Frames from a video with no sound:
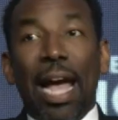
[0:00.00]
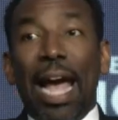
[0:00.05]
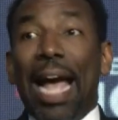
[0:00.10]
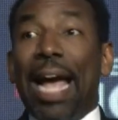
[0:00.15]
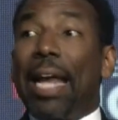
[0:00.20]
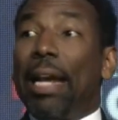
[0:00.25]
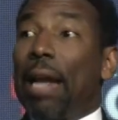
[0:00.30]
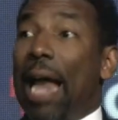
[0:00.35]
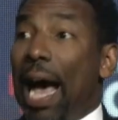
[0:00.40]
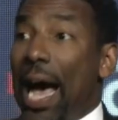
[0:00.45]

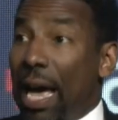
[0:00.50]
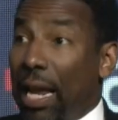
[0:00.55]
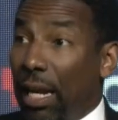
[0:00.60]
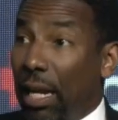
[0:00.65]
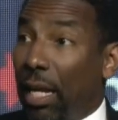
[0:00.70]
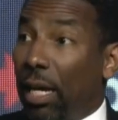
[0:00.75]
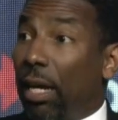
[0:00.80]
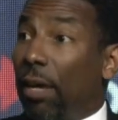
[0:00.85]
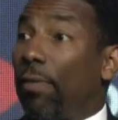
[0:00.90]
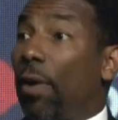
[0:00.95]
And I
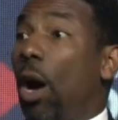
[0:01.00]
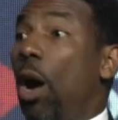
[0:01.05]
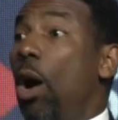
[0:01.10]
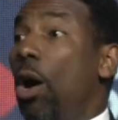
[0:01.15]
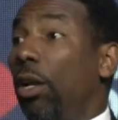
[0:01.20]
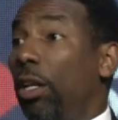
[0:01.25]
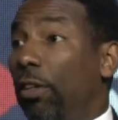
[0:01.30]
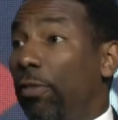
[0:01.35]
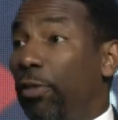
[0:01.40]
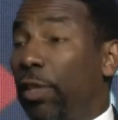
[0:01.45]
love
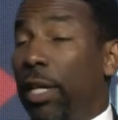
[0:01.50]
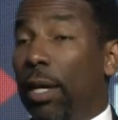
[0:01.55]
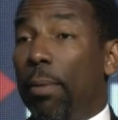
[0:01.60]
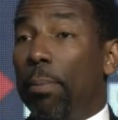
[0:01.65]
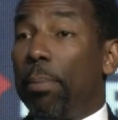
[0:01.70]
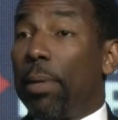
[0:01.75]
all of them,